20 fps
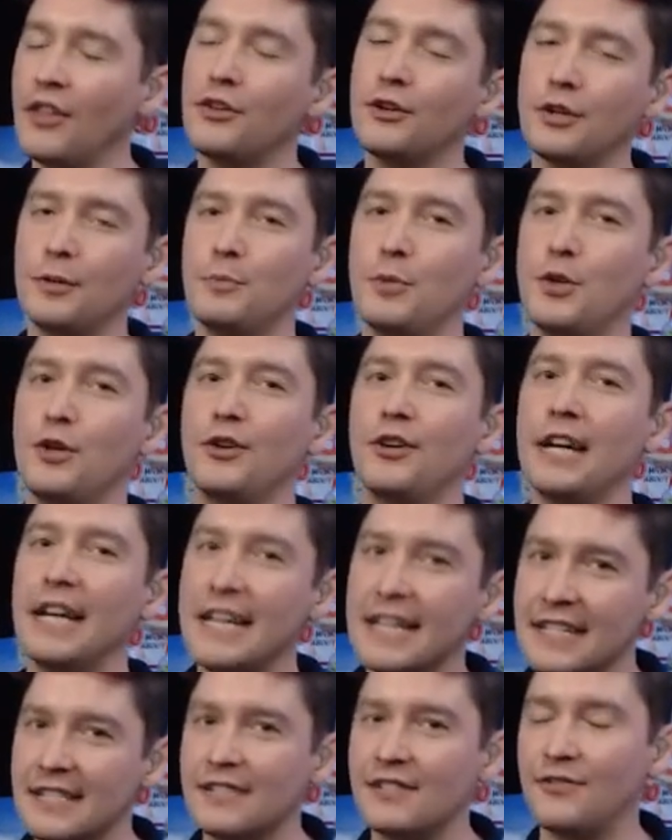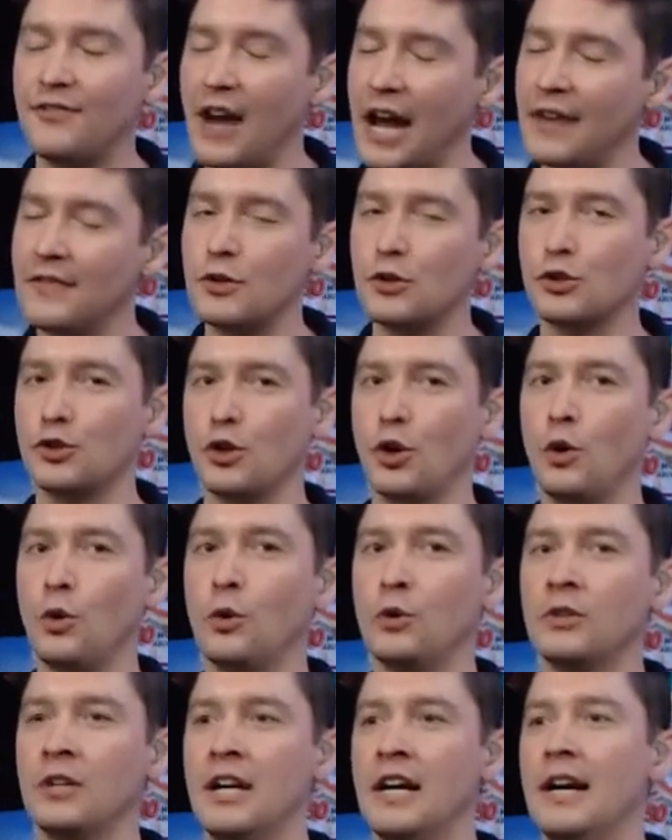other computer is five years
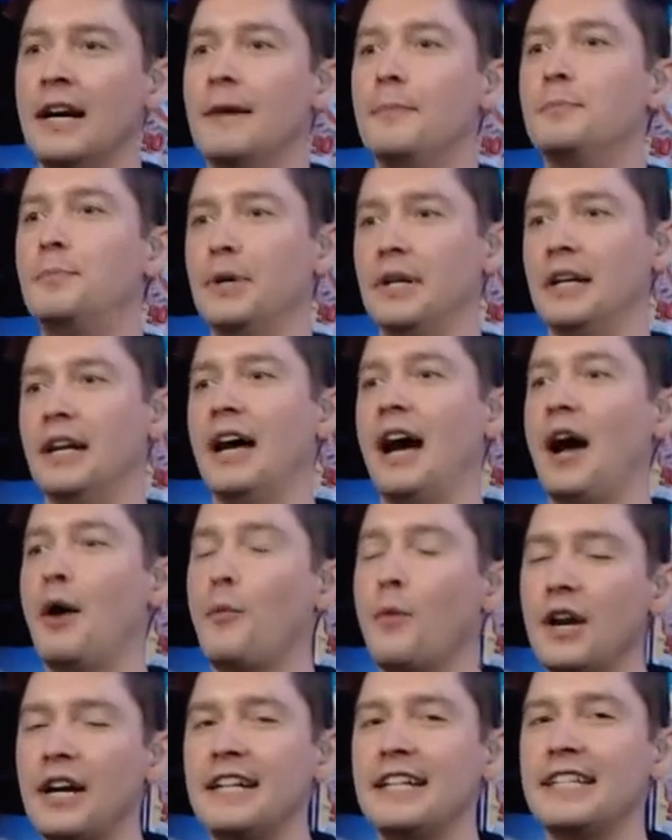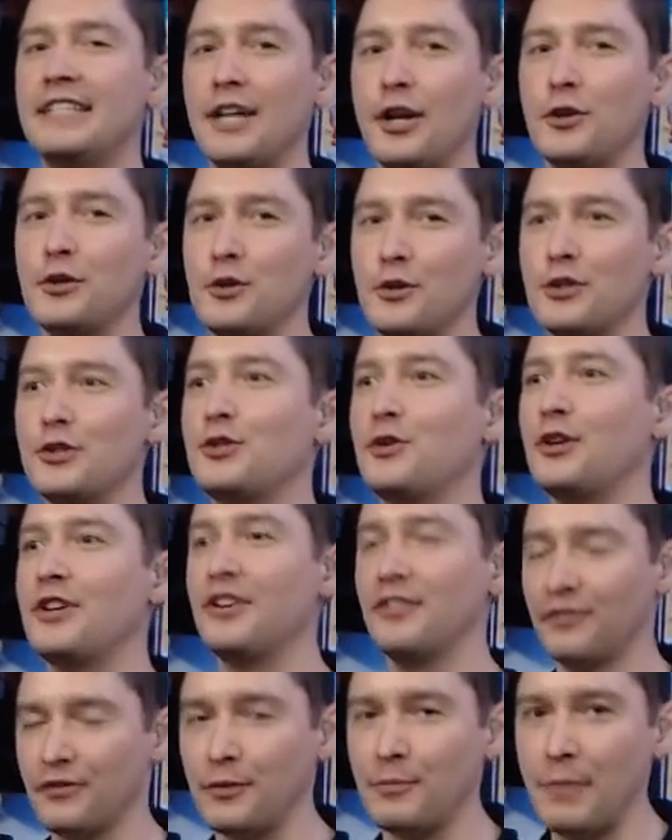old, but I wanted to tell you the
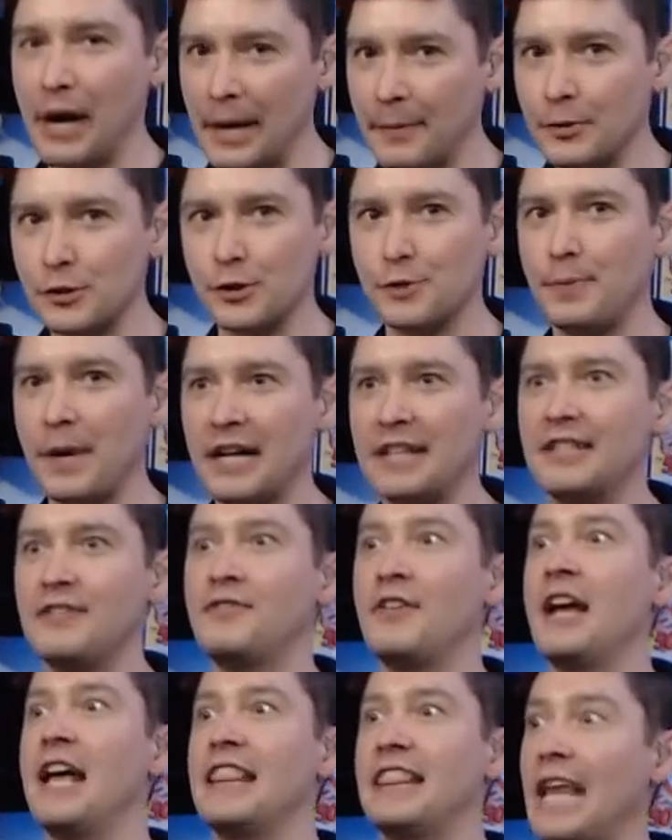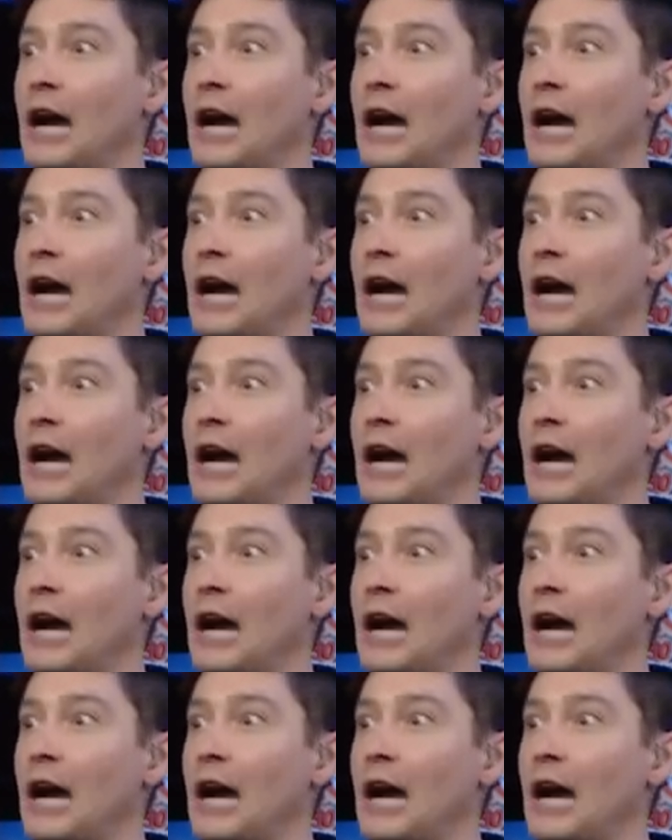story from my perspective.